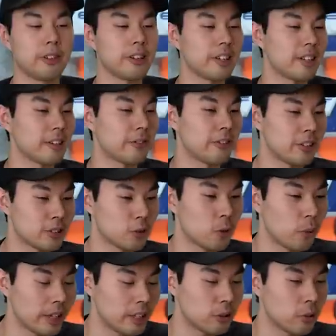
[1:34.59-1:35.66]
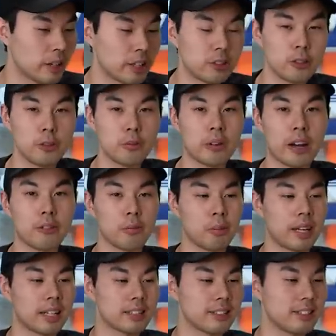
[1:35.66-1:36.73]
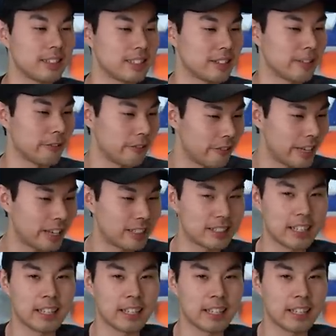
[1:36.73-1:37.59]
We got our first 2022 Rival Blaster, it's the Fate,